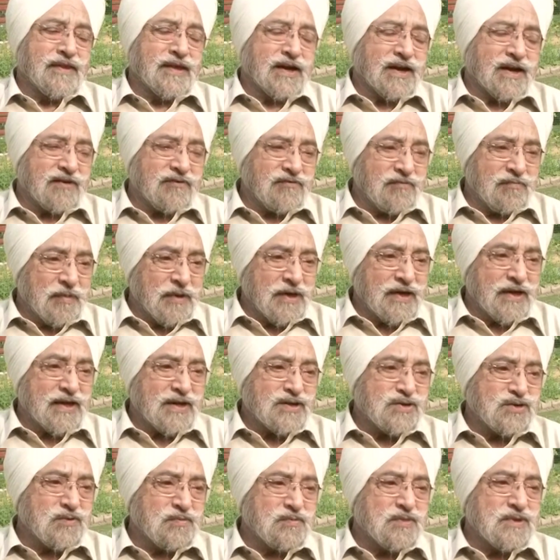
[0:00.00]
The government
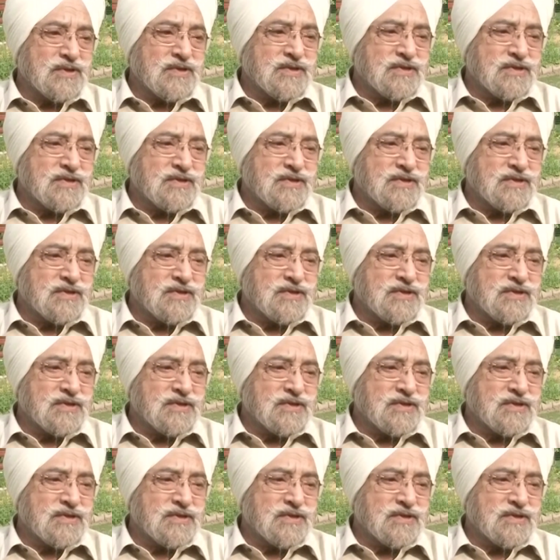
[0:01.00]
has to be